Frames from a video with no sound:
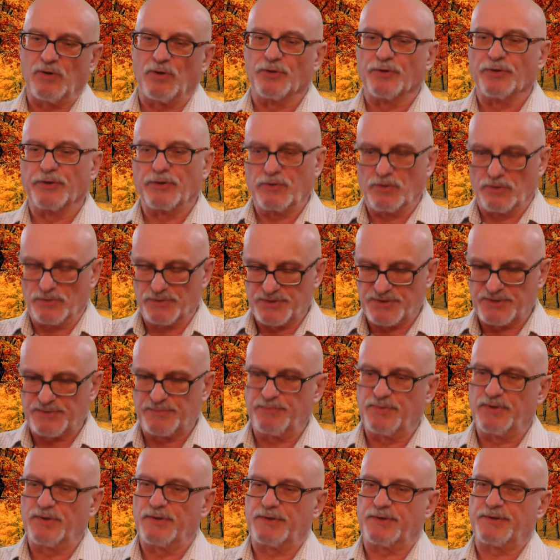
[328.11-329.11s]
on the
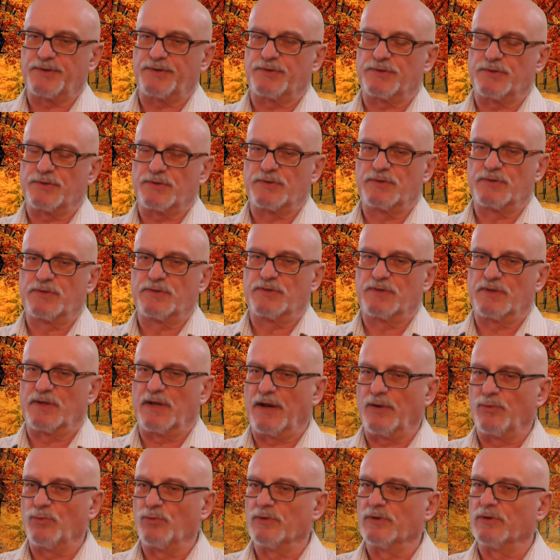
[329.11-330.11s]
conspiracies. I
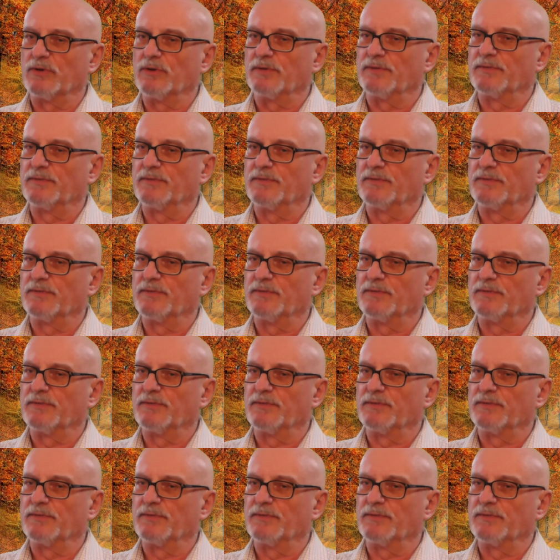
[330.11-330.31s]
will